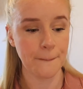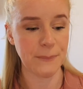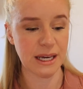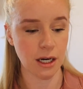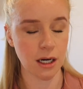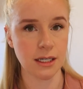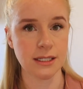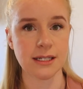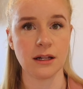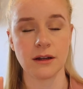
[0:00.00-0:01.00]

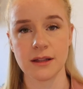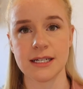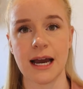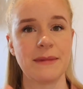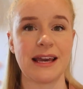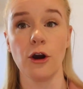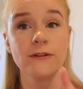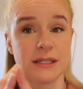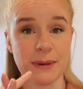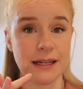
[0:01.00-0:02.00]
because a lot of the time they
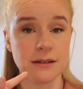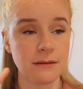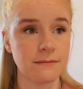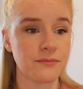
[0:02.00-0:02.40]
overspend.